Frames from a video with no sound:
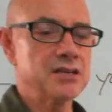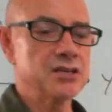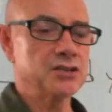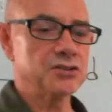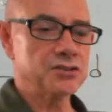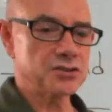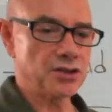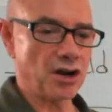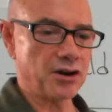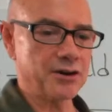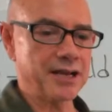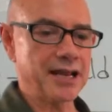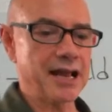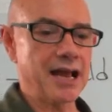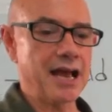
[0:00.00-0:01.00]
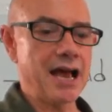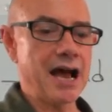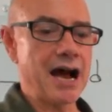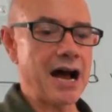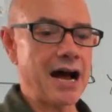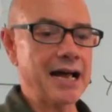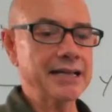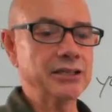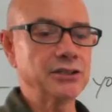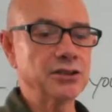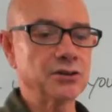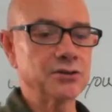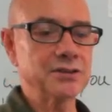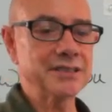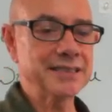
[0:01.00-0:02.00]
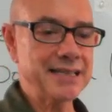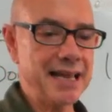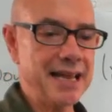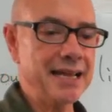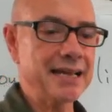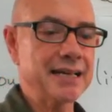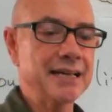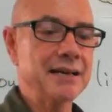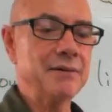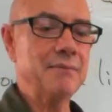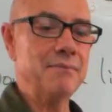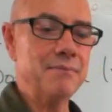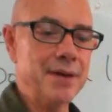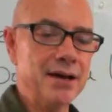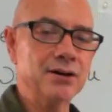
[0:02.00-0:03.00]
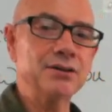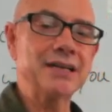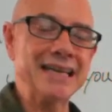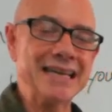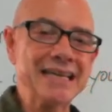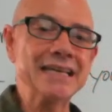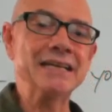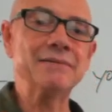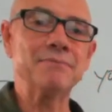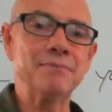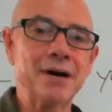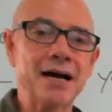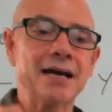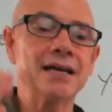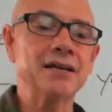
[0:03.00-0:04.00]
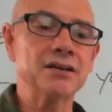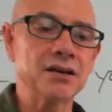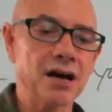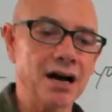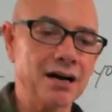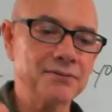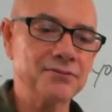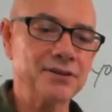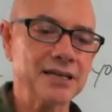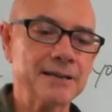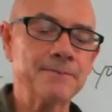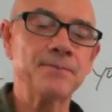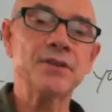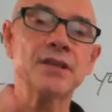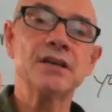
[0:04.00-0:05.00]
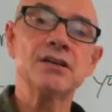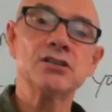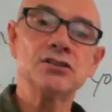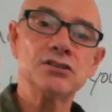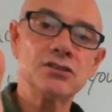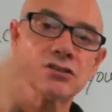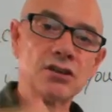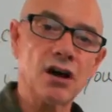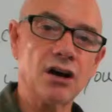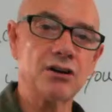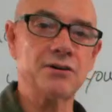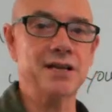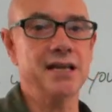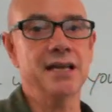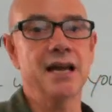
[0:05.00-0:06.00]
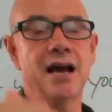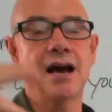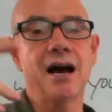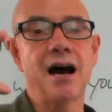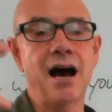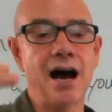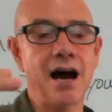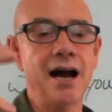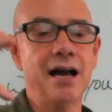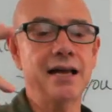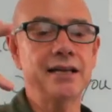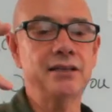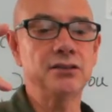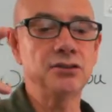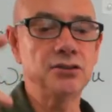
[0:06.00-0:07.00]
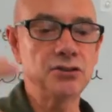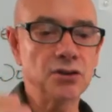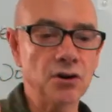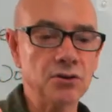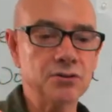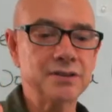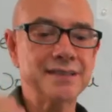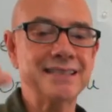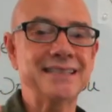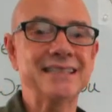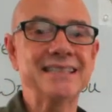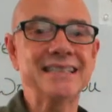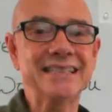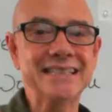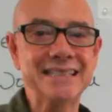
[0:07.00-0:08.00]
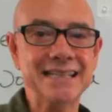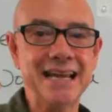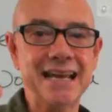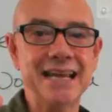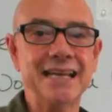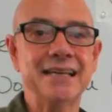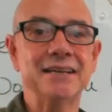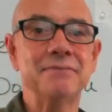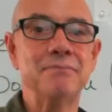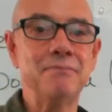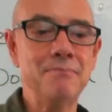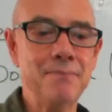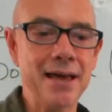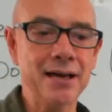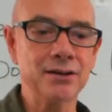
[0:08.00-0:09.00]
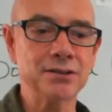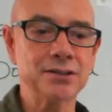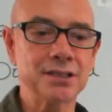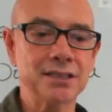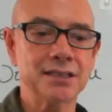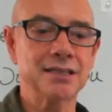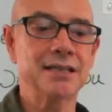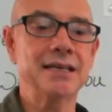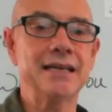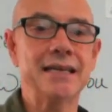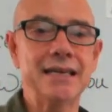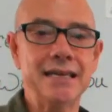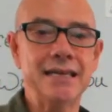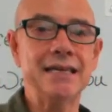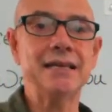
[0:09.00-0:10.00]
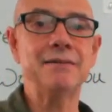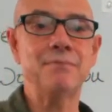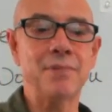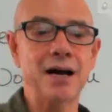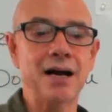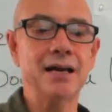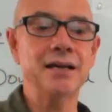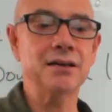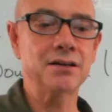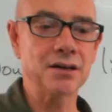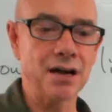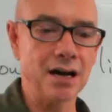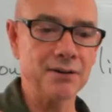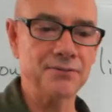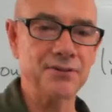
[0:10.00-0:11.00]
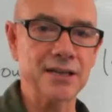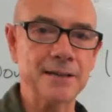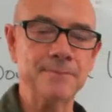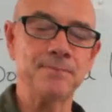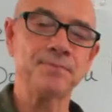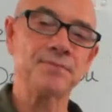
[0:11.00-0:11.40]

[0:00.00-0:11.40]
Sorry. I don't take milk in my coffee. Sorry, I don't take milk in my coffee.